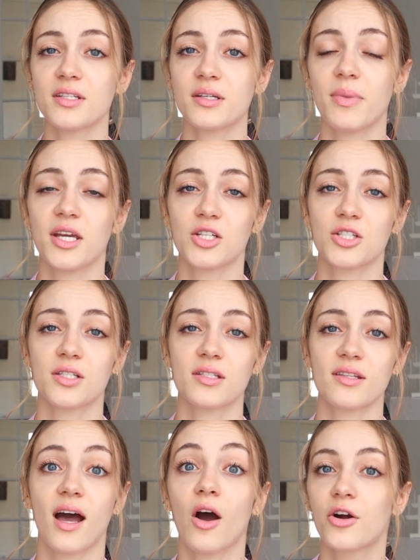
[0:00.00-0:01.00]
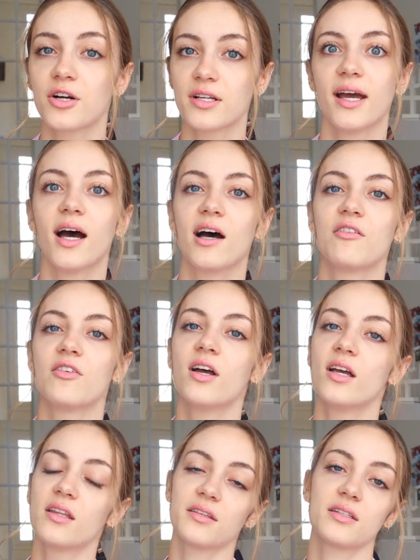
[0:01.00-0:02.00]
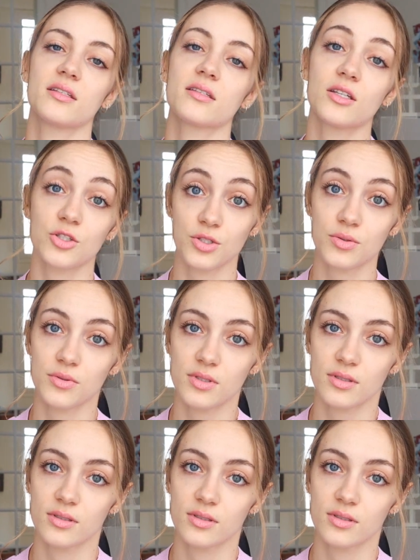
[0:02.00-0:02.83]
in patients that already have these issues.